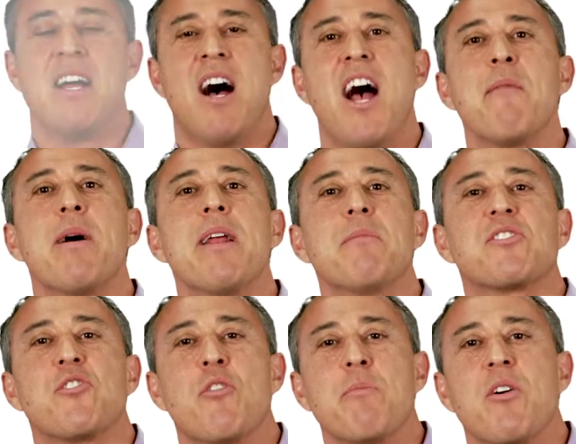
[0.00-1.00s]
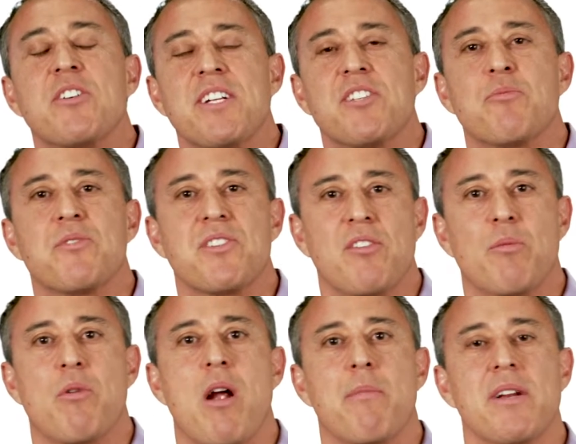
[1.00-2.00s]
Hi, my name is Tony Martinez from Stellar
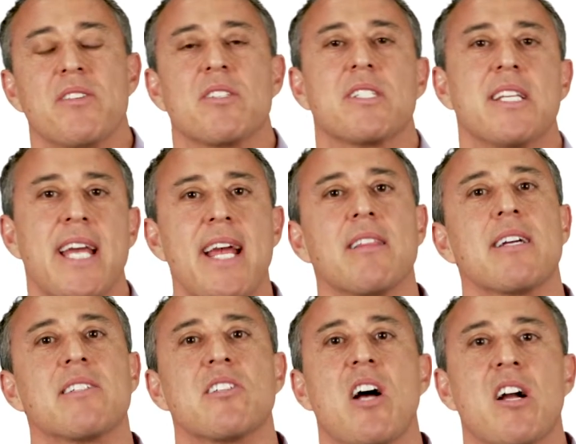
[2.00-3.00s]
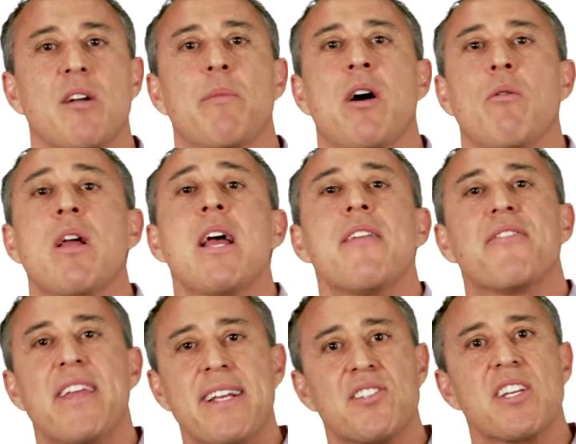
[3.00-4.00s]
Properties. Today I'd like to talk about
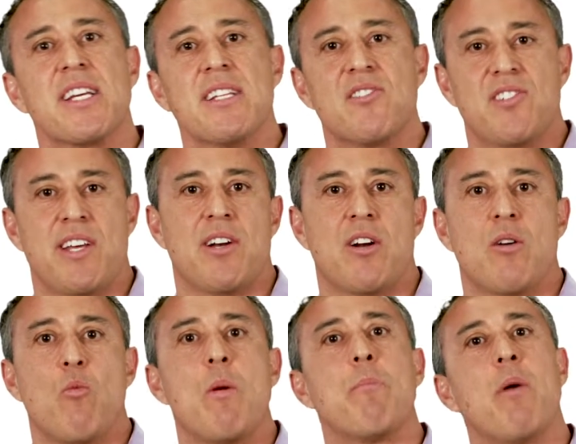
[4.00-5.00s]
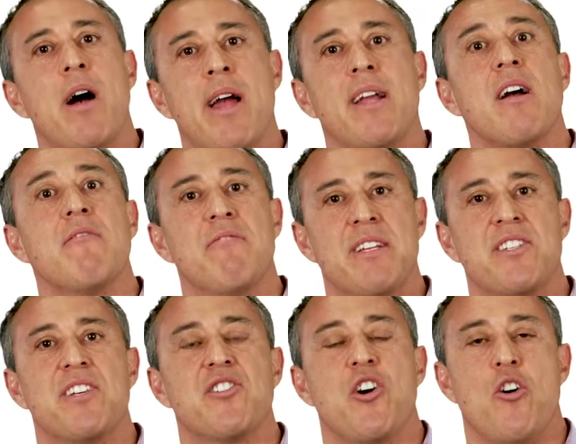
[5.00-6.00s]
things to consider when buying a
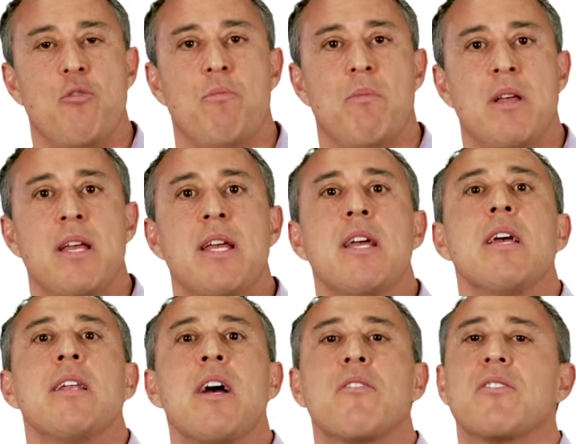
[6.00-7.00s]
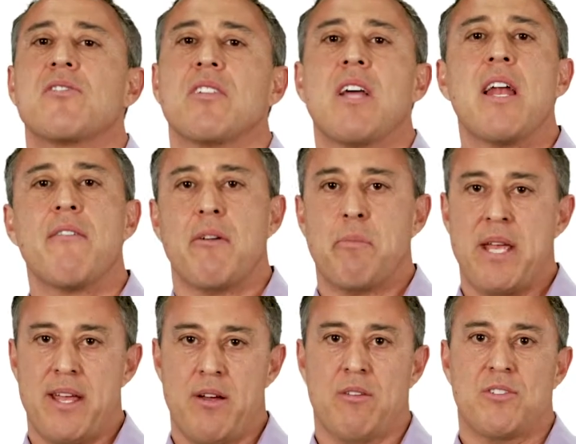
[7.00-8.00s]
vintage home. Now there's a lot of
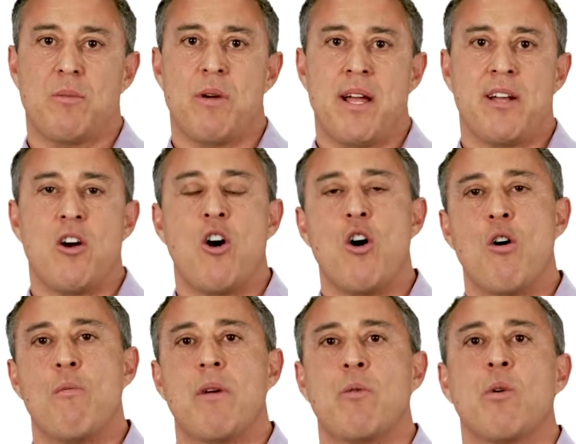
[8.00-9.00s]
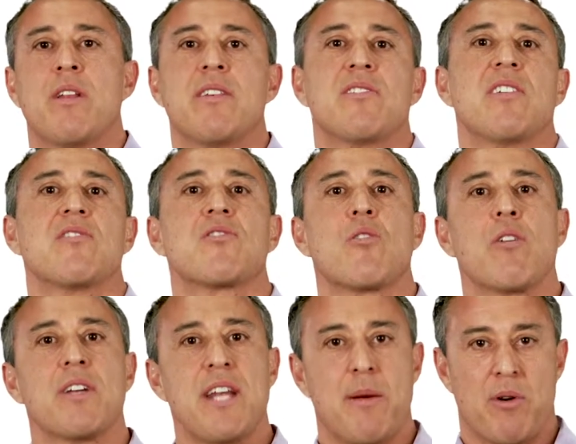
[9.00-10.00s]
appeal to buying a home in one of these
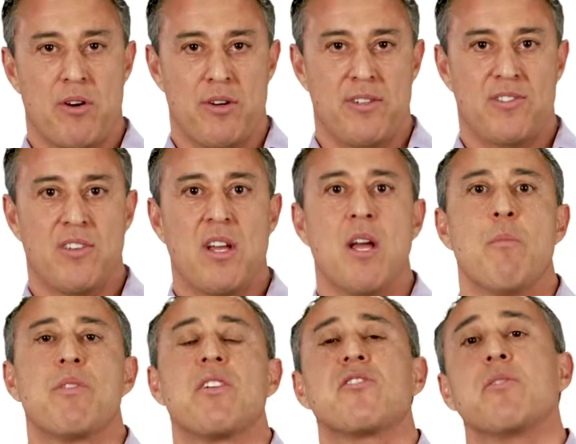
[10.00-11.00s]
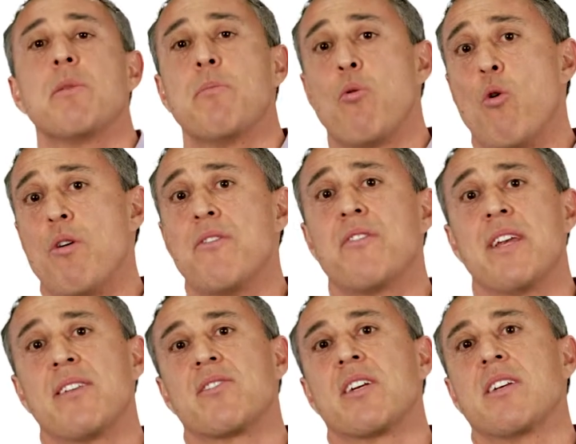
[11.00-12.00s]
historic neighborhoods, but there's some important
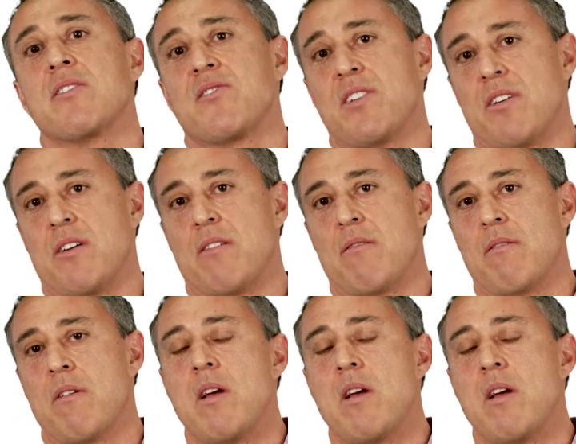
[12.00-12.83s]
things to consider.